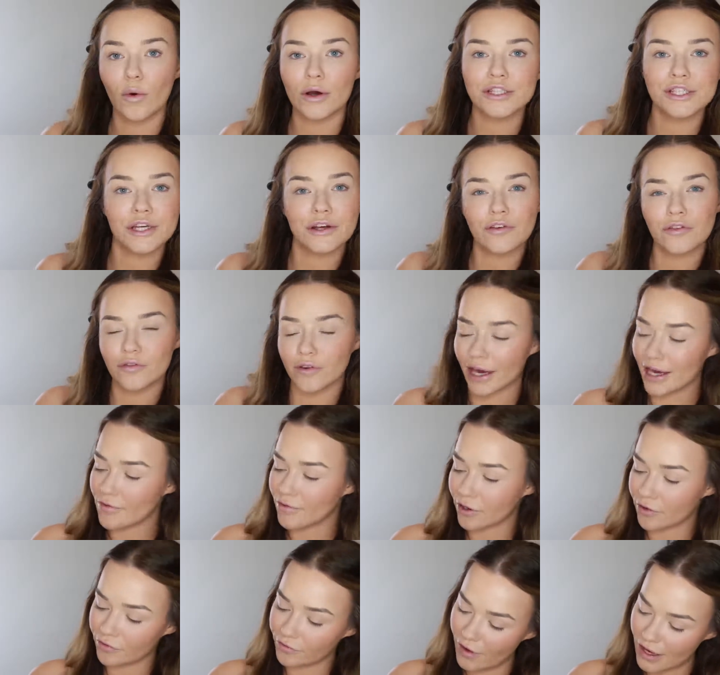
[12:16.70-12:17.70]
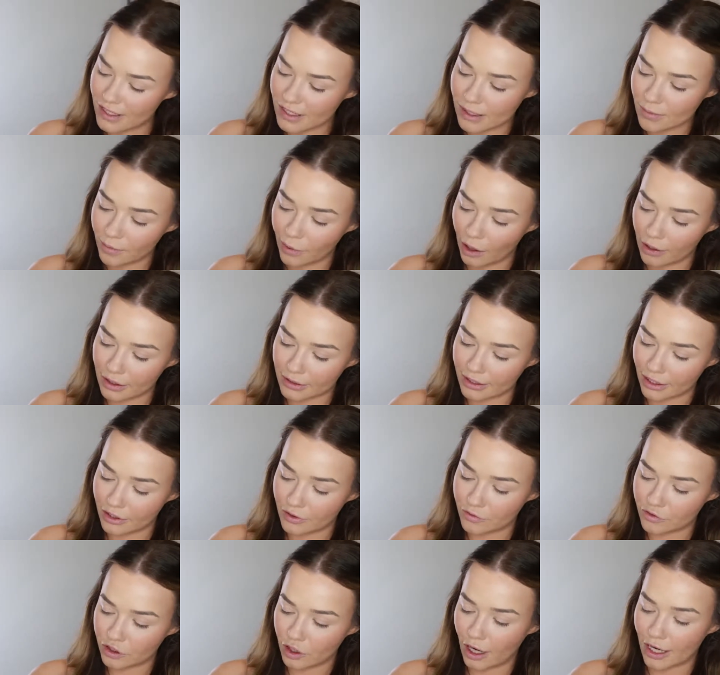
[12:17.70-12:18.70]
What's your favorite Fenty product that
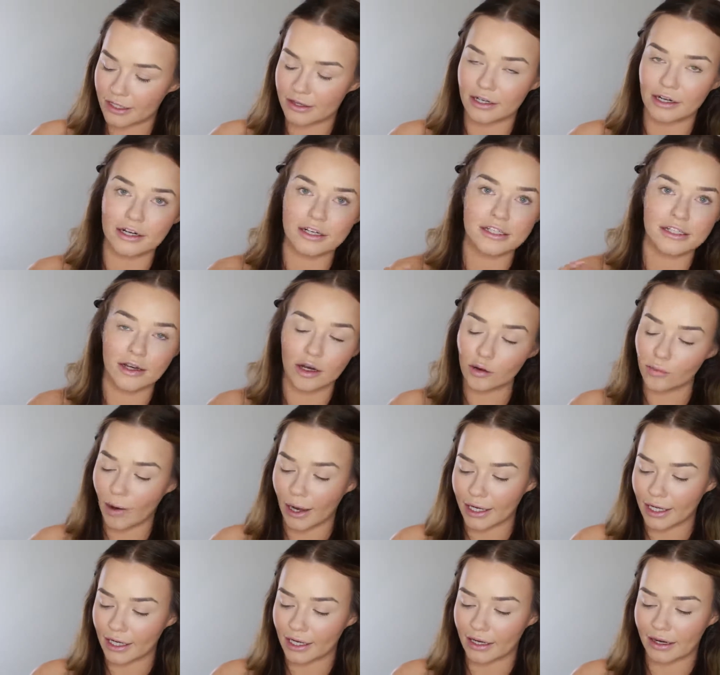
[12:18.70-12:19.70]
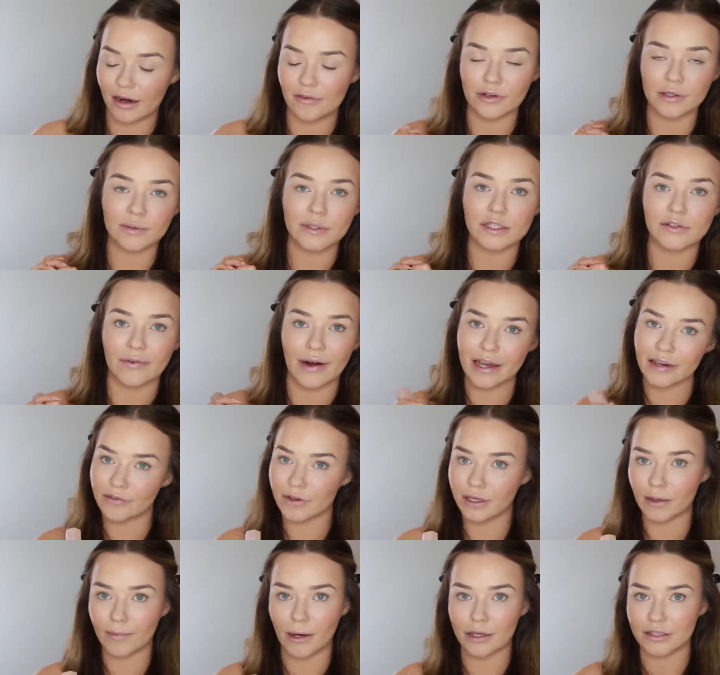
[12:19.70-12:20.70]
you've tried? There are so many and everyone's
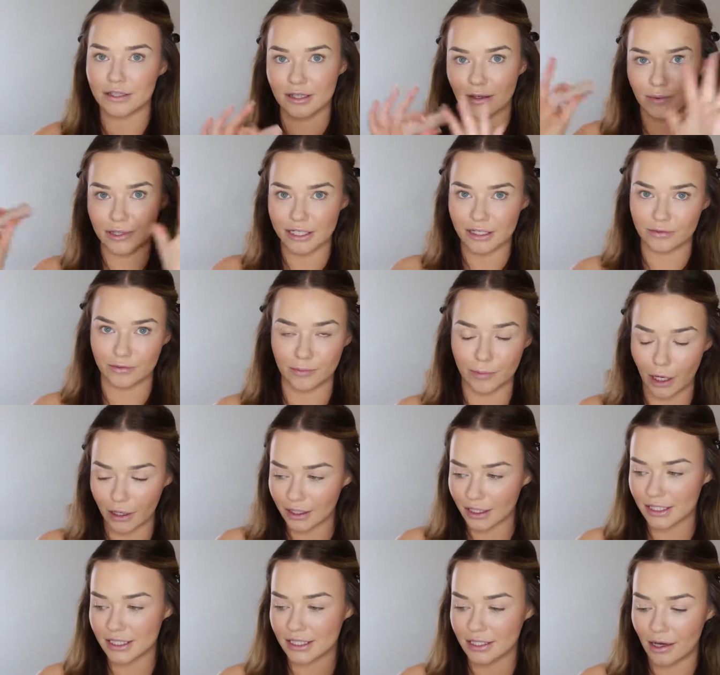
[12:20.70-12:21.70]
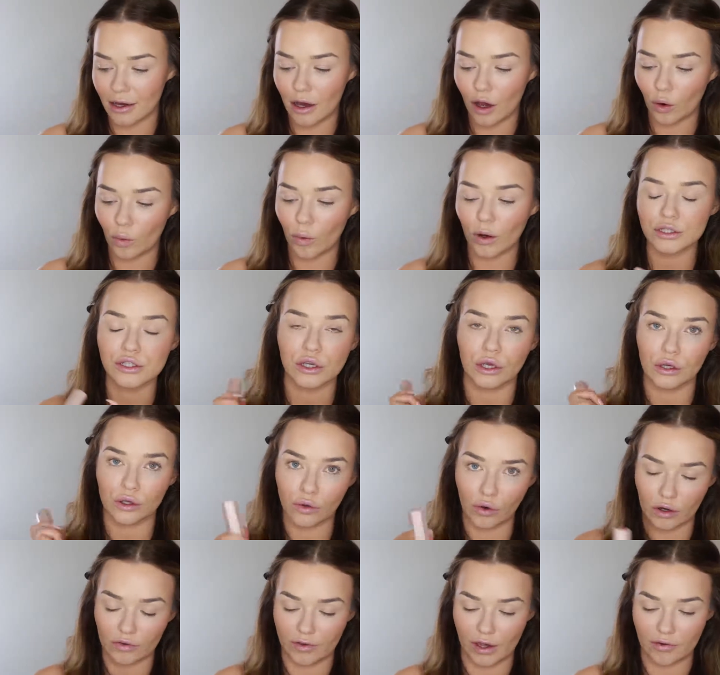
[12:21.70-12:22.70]
raving about so many different products. What's
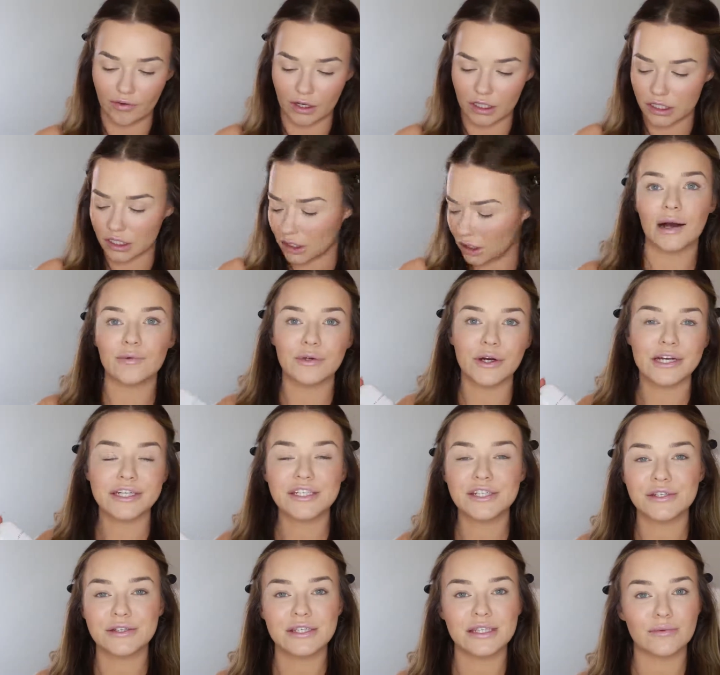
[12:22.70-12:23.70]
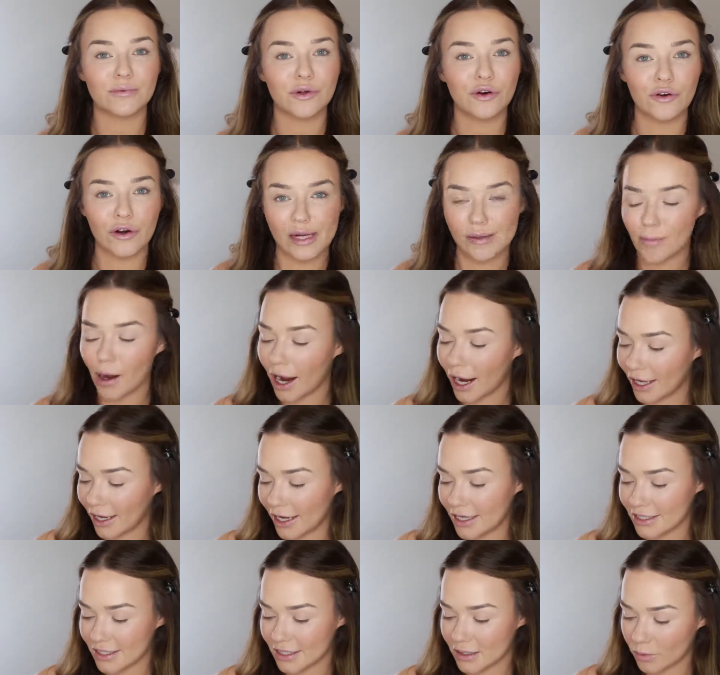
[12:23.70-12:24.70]
your favorite? I'm going to use some cream
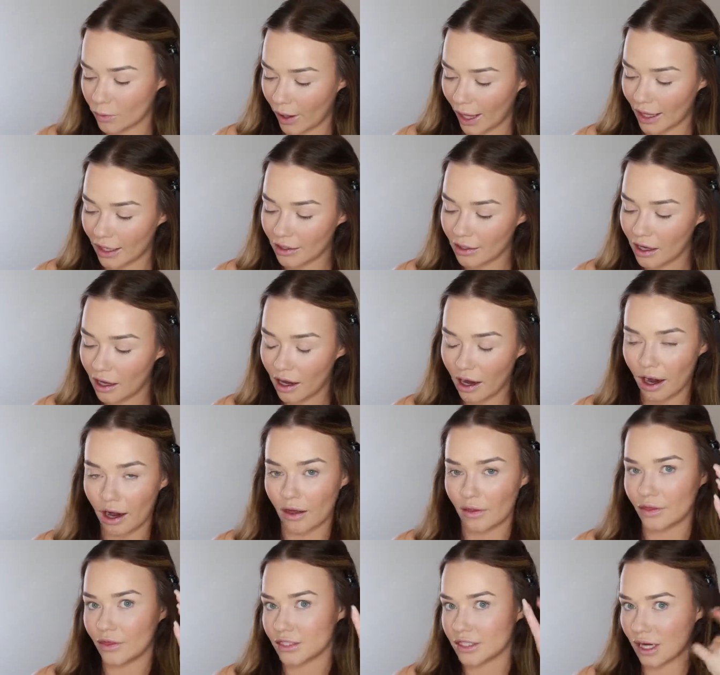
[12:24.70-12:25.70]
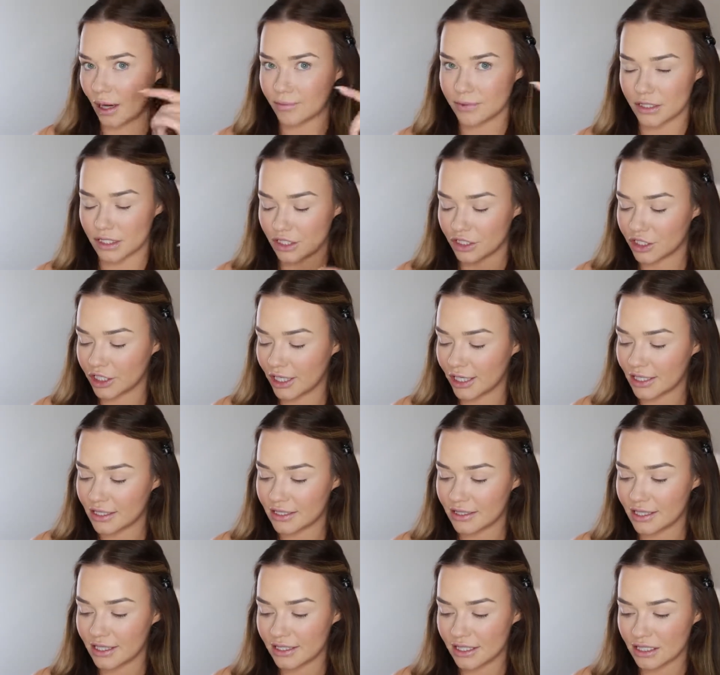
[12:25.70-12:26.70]
highlight as well on the tops of the
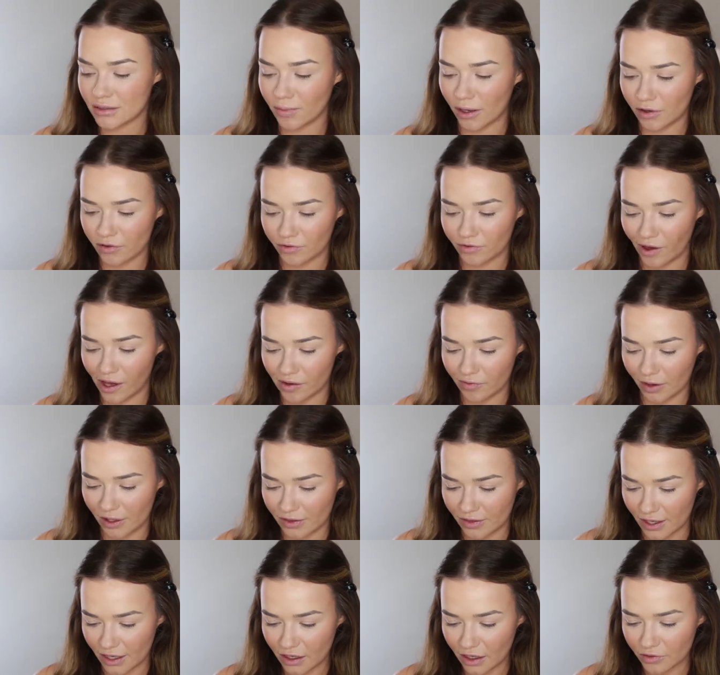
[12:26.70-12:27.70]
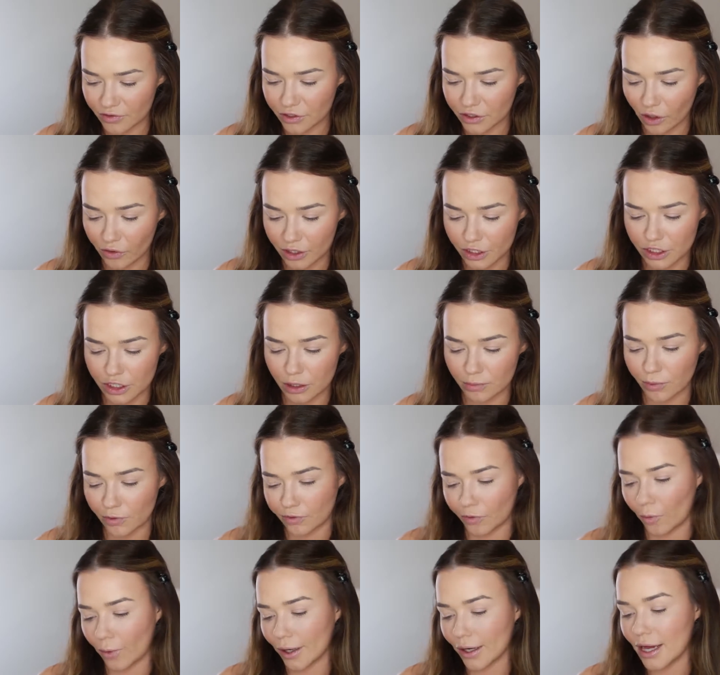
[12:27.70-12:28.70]
cheeks. This is my fave. I think I've shown it to you
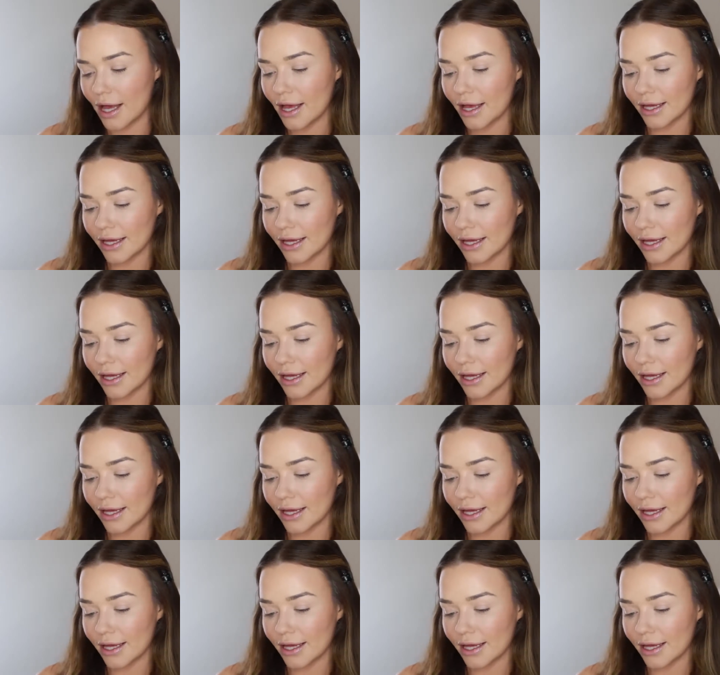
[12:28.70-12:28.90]
before.